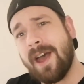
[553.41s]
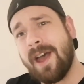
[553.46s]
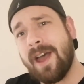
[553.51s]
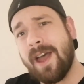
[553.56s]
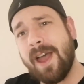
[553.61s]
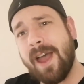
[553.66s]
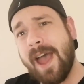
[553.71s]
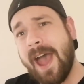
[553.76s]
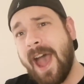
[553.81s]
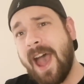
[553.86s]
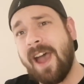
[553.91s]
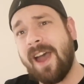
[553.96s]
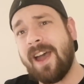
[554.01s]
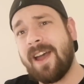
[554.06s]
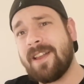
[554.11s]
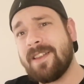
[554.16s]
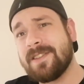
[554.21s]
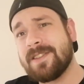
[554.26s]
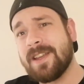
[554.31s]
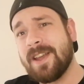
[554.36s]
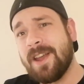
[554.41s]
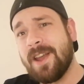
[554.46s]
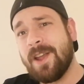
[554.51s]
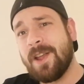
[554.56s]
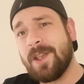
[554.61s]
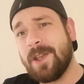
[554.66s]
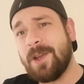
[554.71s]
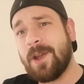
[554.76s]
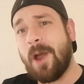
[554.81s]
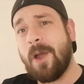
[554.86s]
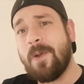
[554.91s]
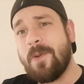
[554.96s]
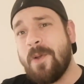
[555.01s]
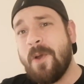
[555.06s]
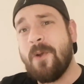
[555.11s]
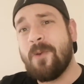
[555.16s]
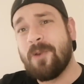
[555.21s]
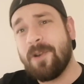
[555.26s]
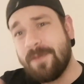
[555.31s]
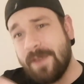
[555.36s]
and, you know,
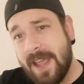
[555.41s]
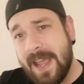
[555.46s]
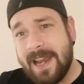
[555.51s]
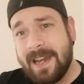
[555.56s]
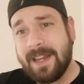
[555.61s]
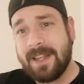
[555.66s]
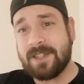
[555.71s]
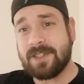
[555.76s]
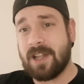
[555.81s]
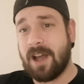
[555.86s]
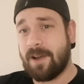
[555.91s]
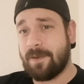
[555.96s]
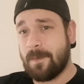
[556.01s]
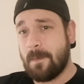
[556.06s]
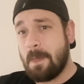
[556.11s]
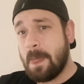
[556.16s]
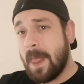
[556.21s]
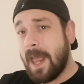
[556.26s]
revealing stuff.